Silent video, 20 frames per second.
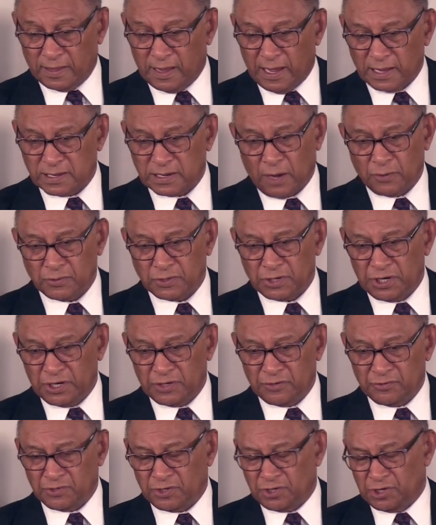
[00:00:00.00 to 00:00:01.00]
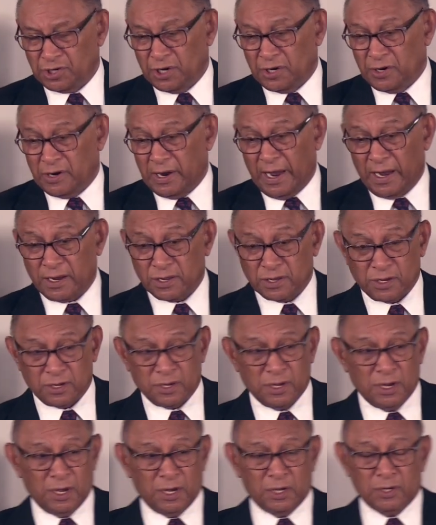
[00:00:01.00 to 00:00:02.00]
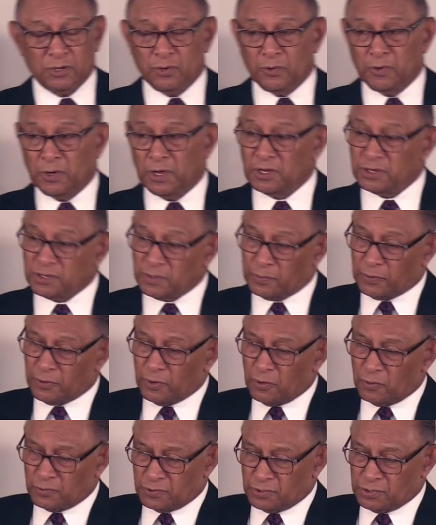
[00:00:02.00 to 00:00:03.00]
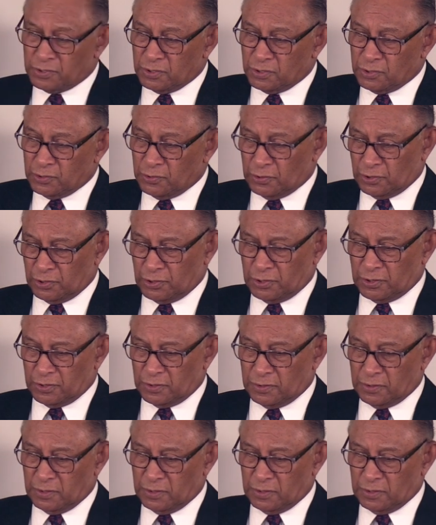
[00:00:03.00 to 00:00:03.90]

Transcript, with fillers: That's how she, she reacted to his approach to her.